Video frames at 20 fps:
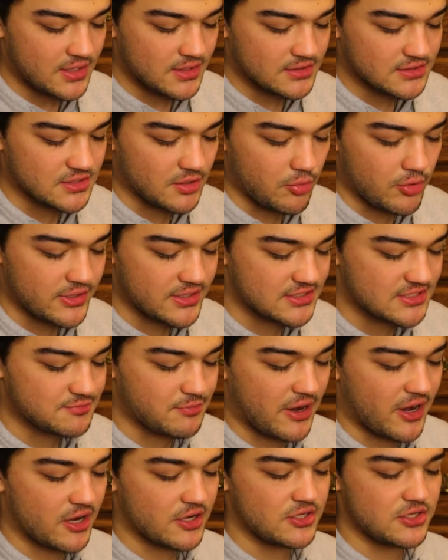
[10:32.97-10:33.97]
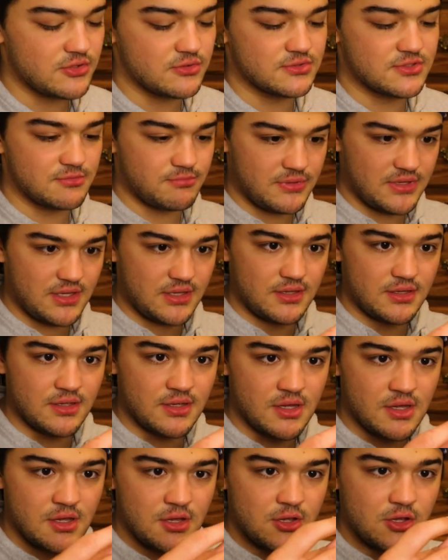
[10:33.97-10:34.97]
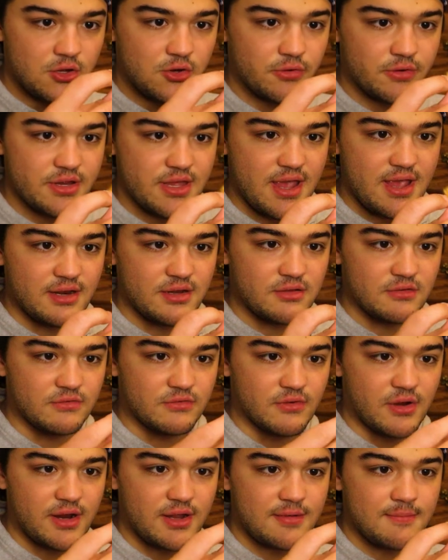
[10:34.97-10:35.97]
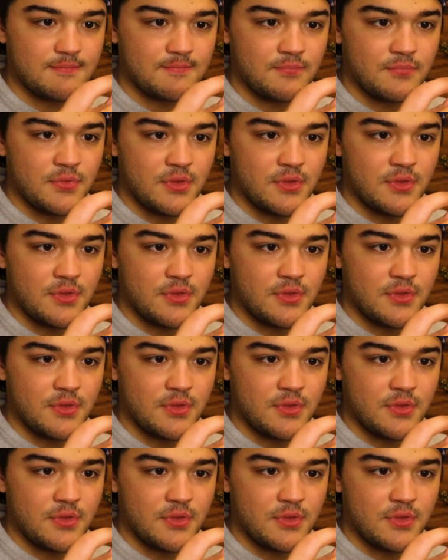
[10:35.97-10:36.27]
Someone inspired you to be creative, right?